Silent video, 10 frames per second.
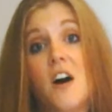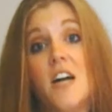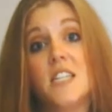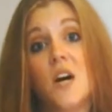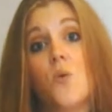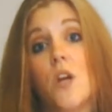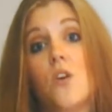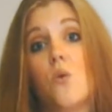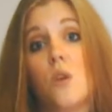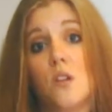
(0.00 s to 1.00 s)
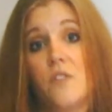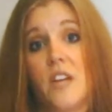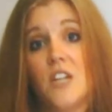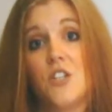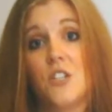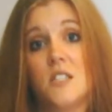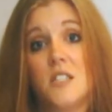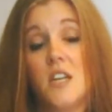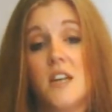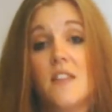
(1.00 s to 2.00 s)
find out where your qualification
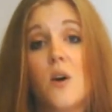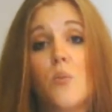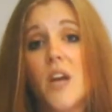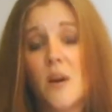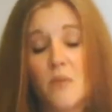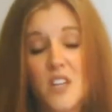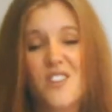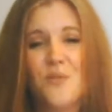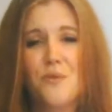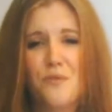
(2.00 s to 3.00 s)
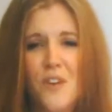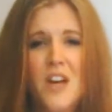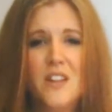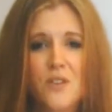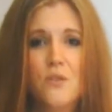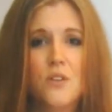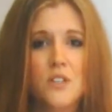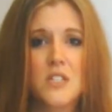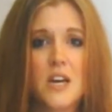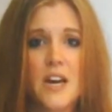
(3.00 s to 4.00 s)
is sitting, and they'll be able to give you a fairly
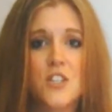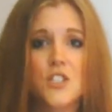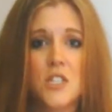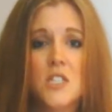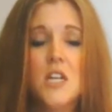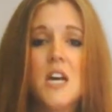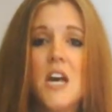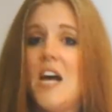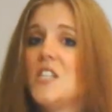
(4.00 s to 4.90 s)
good indication